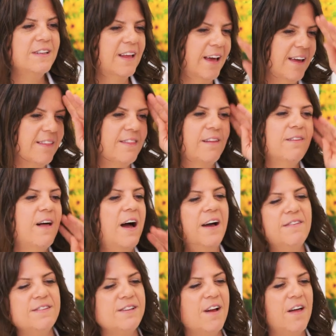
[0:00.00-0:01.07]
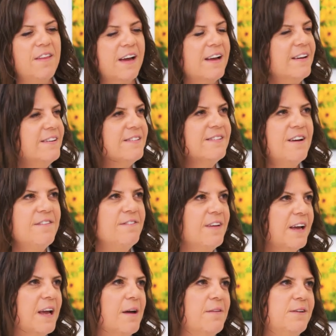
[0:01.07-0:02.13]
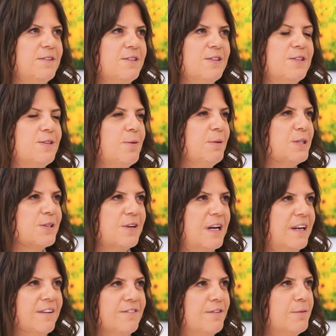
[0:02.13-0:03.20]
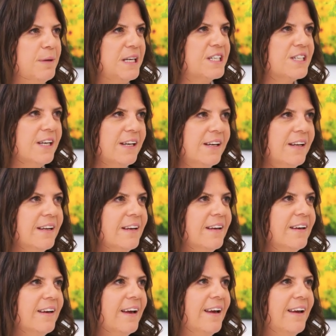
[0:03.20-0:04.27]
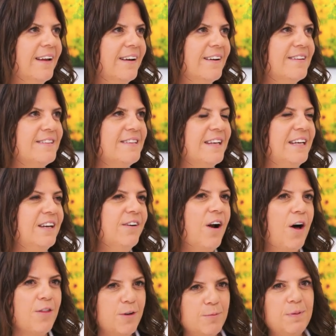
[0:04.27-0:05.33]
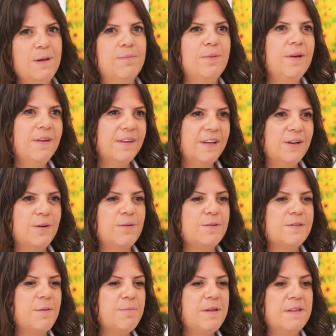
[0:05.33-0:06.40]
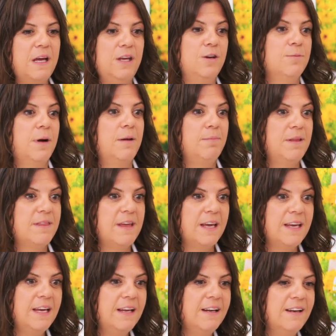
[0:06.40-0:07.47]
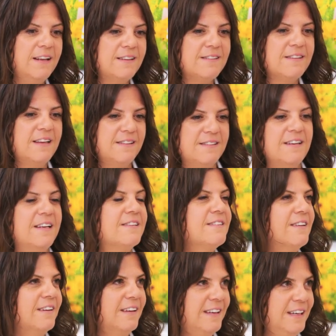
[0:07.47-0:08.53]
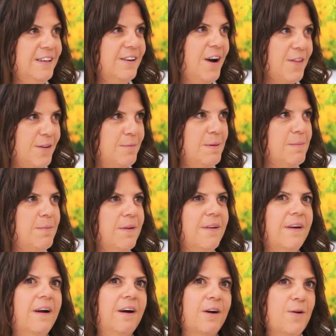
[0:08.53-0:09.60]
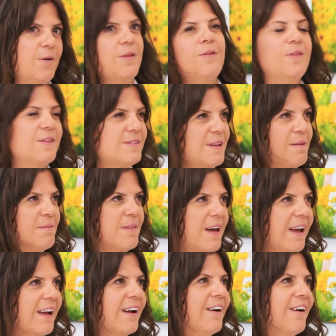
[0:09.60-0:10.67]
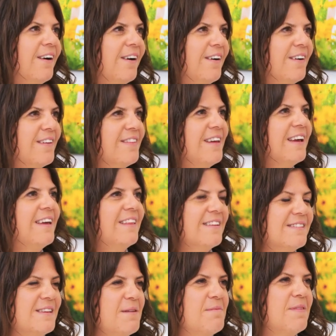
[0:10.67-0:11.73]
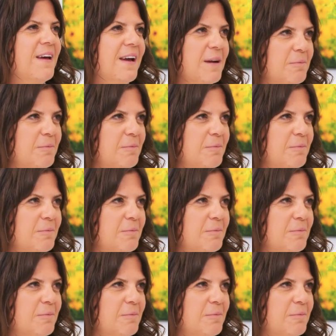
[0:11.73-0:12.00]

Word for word: like the lives and all that kind of stuff, like there's just so much great information and to hear other people, you know, something that you might be thinking, it's it's nice to hear other people are going through the same thing oh, or oh, thinking the same thing.